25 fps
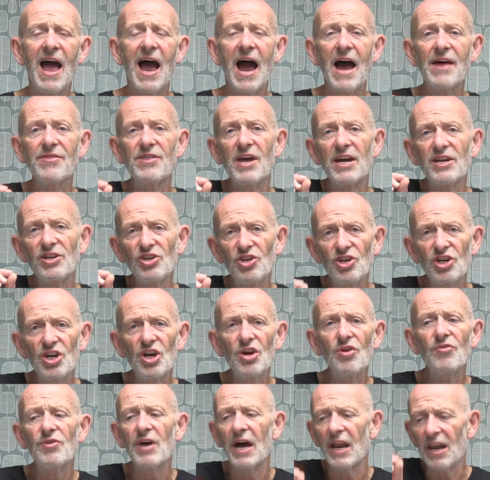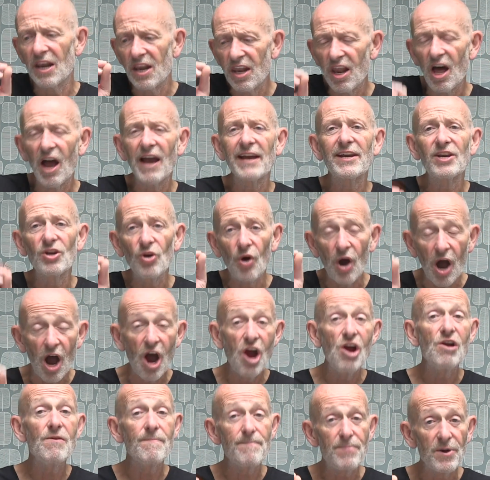and they knew that, like your
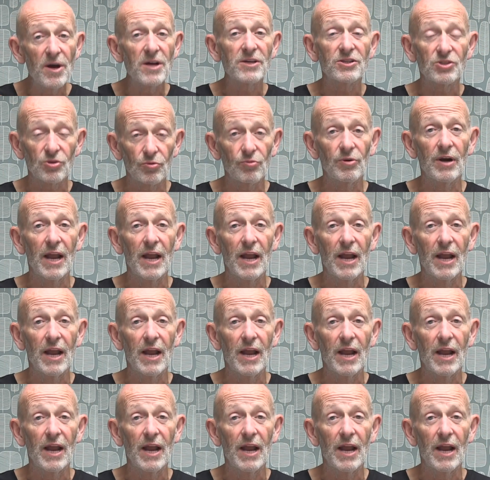own personal